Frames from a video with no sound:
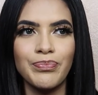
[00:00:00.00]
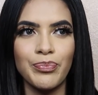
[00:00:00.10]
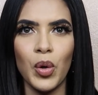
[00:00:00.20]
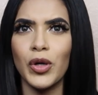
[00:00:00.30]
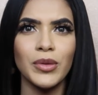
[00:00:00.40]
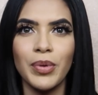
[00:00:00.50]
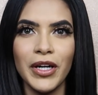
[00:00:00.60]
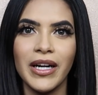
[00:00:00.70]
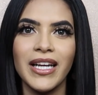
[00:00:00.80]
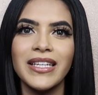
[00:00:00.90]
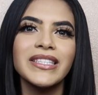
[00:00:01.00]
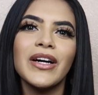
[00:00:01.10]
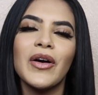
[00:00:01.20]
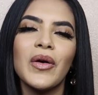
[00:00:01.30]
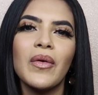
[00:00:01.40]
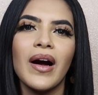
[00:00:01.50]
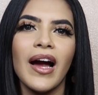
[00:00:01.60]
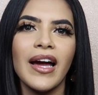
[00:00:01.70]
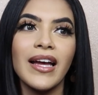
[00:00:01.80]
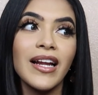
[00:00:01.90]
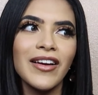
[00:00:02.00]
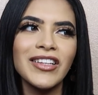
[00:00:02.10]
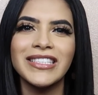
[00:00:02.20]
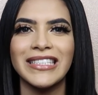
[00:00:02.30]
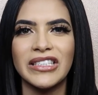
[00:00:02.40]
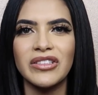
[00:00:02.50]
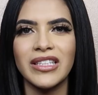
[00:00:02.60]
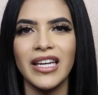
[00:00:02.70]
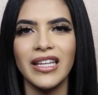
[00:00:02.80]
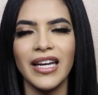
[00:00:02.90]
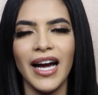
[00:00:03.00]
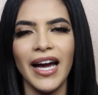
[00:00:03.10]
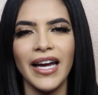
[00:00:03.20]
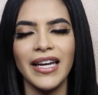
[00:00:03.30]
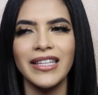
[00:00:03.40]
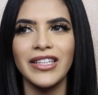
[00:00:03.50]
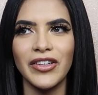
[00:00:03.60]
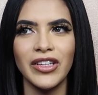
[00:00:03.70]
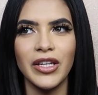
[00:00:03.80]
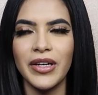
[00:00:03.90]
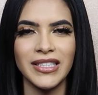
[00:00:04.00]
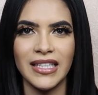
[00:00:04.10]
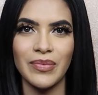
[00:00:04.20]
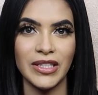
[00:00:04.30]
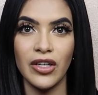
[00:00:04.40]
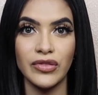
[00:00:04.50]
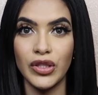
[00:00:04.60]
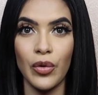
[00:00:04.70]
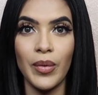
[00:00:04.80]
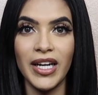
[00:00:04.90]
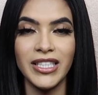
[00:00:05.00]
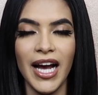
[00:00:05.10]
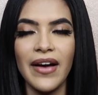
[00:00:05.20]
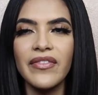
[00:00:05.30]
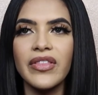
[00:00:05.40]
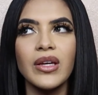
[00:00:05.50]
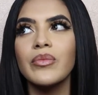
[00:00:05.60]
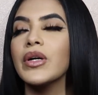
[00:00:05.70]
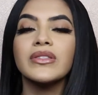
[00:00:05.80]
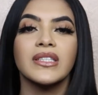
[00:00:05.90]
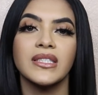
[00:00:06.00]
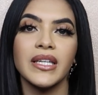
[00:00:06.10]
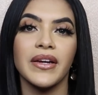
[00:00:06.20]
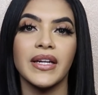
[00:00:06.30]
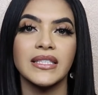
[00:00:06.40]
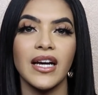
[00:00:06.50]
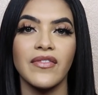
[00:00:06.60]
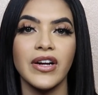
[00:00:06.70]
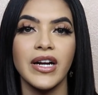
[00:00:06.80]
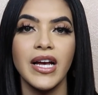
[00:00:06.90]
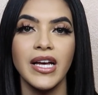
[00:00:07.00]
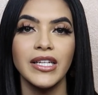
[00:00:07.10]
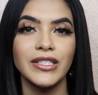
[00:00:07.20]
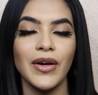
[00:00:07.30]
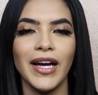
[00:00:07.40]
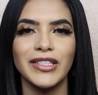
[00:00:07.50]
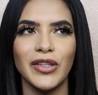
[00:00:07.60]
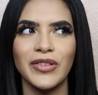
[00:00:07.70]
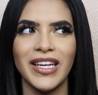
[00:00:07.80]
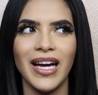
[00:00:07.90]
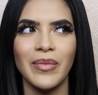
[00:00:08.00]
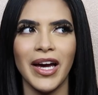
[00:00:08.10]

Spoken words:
born pretty, so I honestly still think, like, I literally criticize myself so much. I have the most insecurities ever, so I don't think I'm